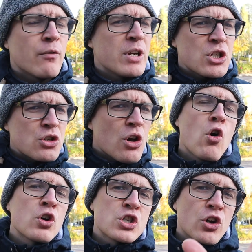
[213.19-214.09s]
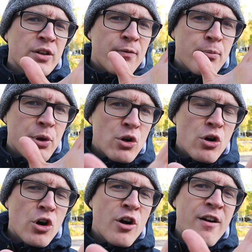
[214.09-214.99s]
We just focus on the
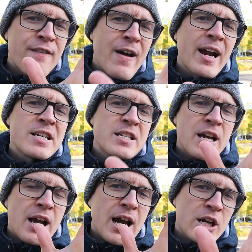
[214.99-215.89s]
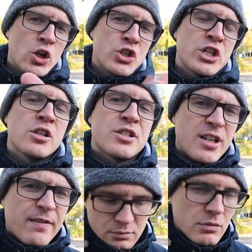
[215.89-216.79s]
pure facts and logical
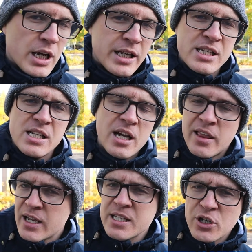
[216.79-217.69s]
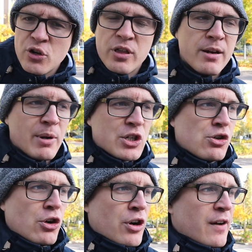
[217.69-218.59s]
stuff. And this is, I think it's a good thing because
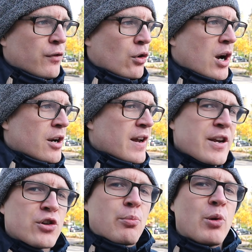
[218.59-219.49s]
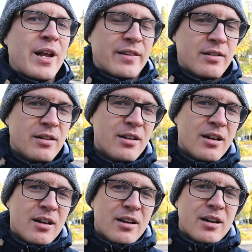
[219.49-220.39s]
you don't have to kind of interpret
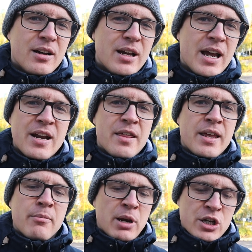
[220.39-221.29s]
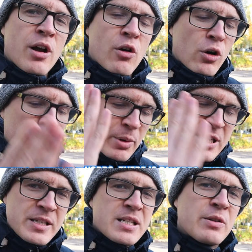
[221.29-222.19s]
anything, because all the
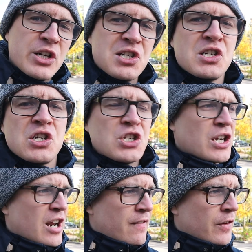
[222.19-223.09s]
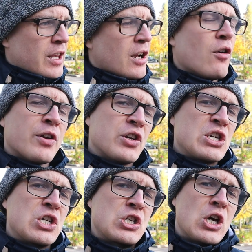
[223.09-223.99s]
business decisions and everything, all the
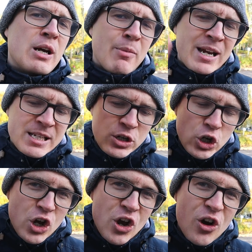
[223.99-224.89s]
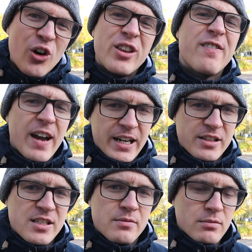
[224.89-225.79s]
decisions are based on the
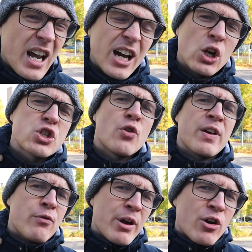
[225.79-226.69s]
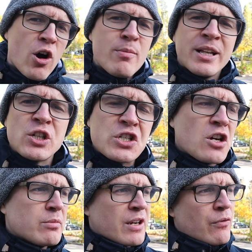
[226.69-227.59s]
facts. And also if we comment on
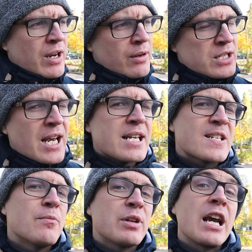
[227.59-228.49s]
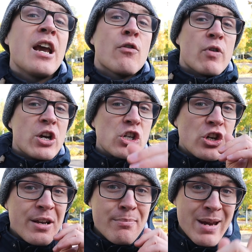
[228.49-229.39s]
something, we say something, we
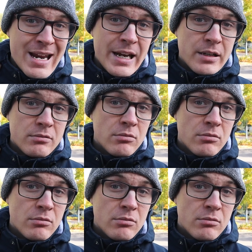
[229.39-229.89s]
usually mean it.